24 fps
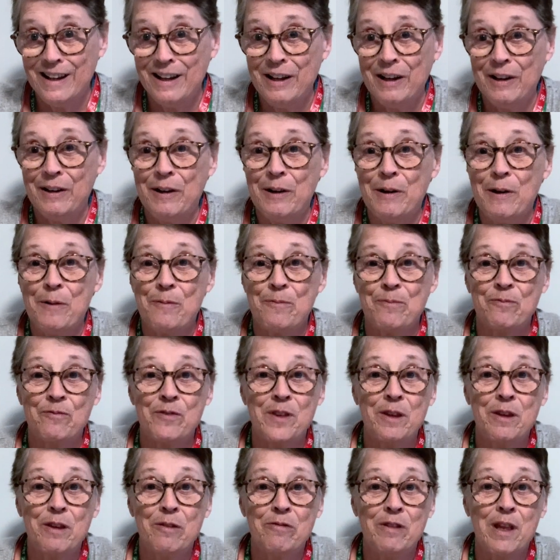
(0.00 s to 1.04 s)

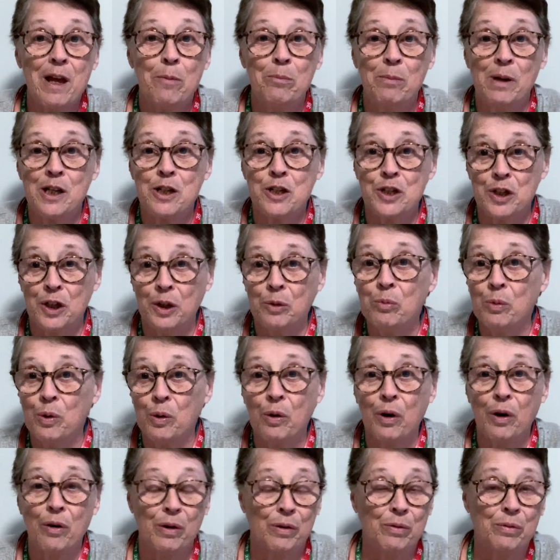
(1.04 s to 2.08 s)
that my son
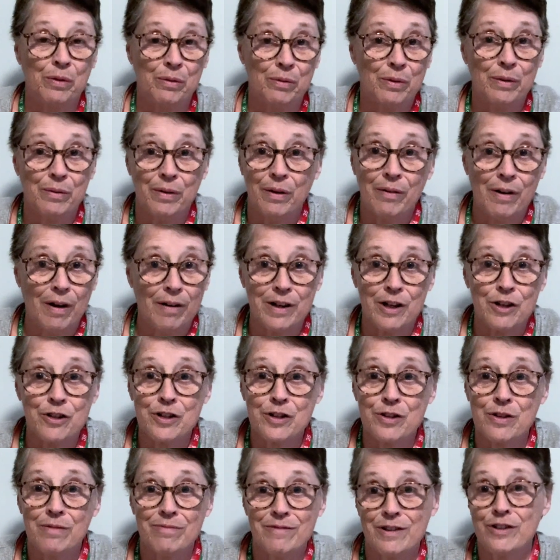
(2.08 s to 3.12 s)
wore on
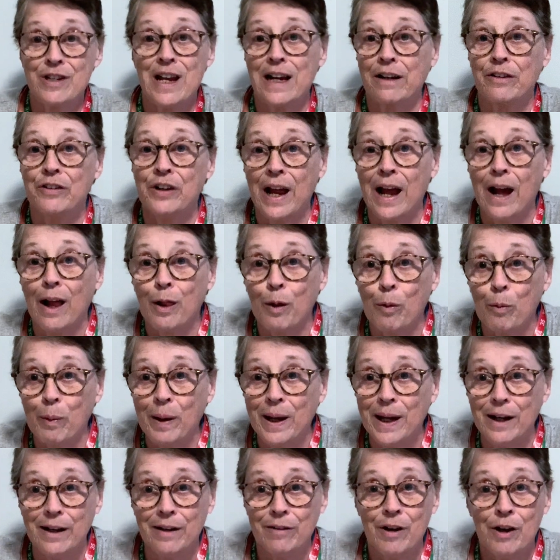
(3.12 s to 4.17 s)
his second
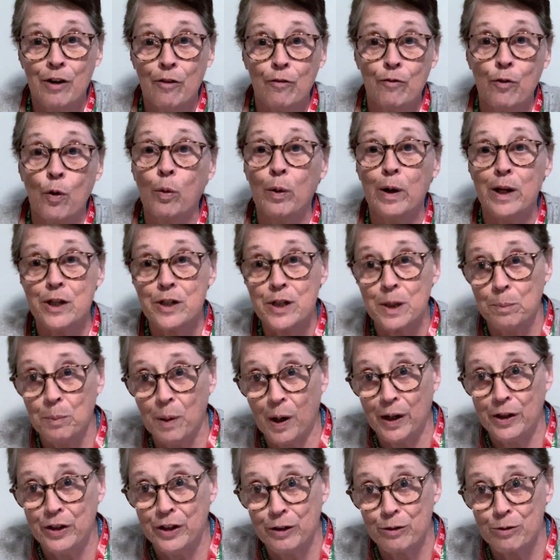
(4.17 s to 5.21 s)
Halloween 40 some
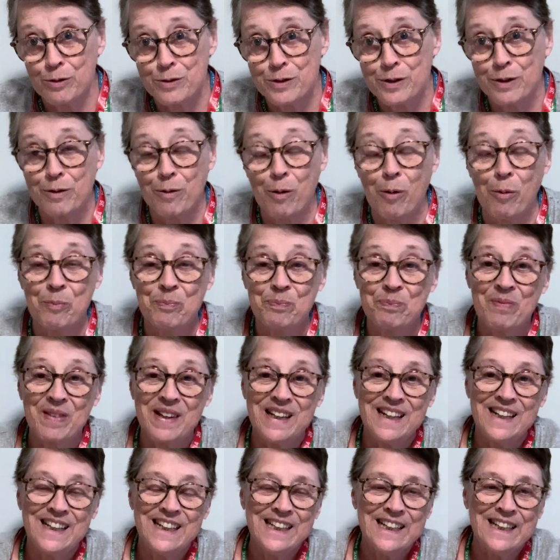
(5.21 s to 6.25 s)
odd years ago.
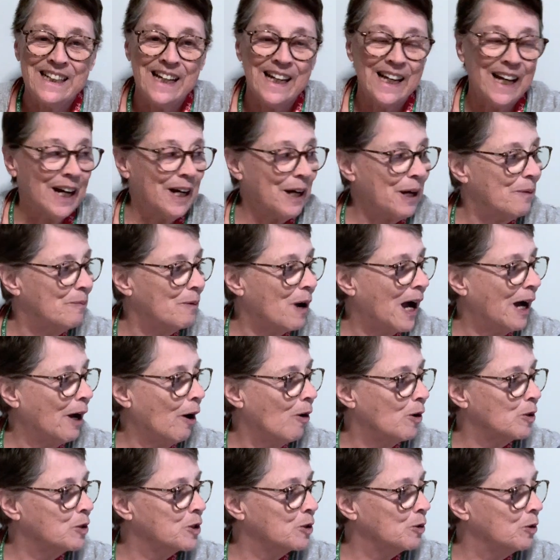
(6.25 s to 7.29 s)
I
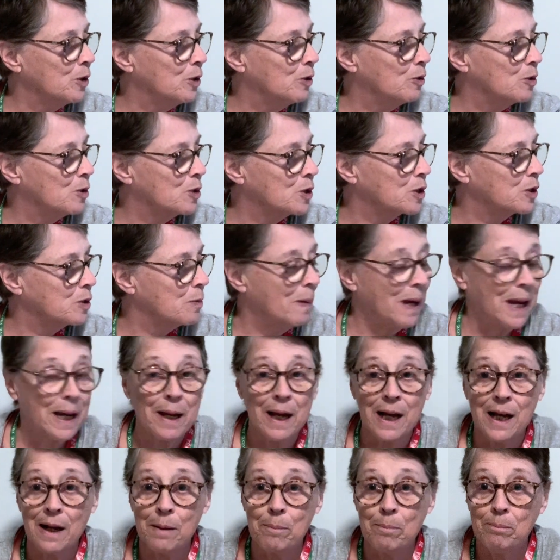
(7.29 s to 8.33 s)
also
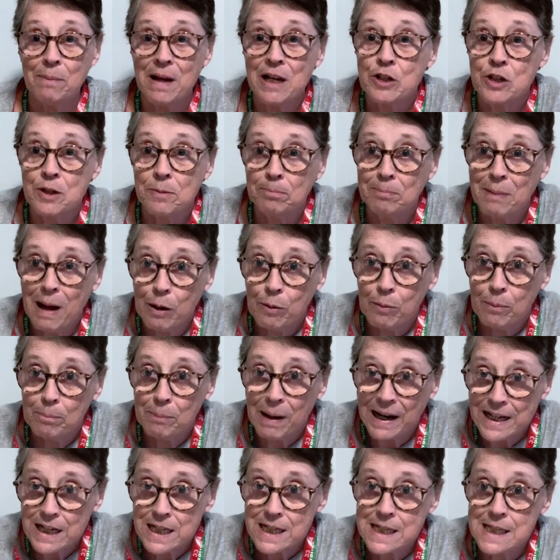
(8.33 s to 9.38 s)
made some
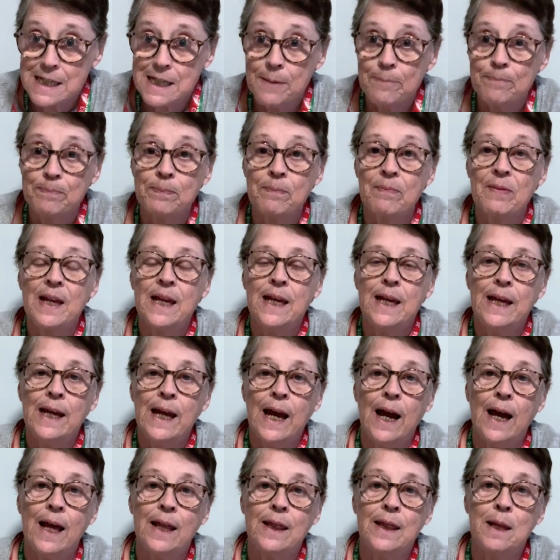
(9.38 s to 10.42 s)
mice,
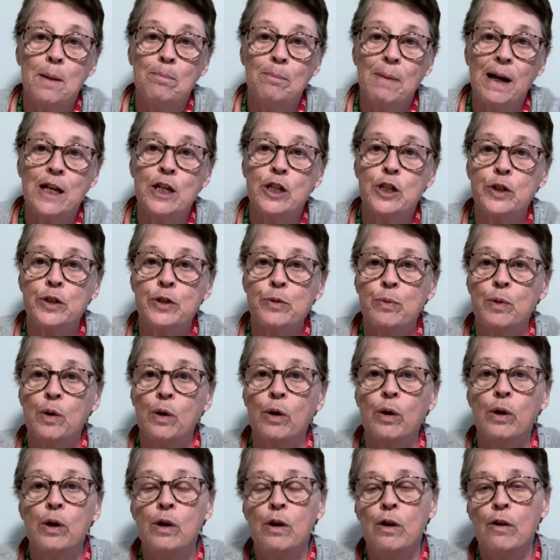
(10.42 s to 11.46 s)
and the mice
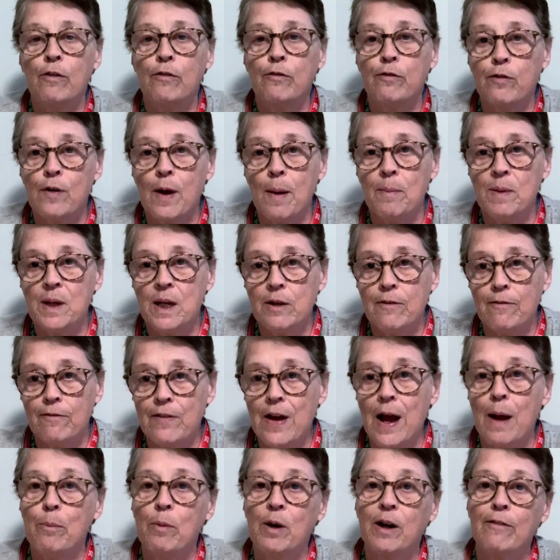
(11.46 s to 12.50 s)
were from
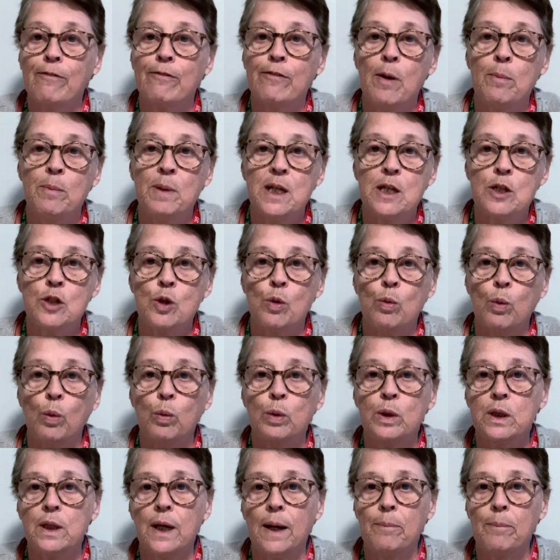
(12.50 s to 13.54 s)
fabric from his old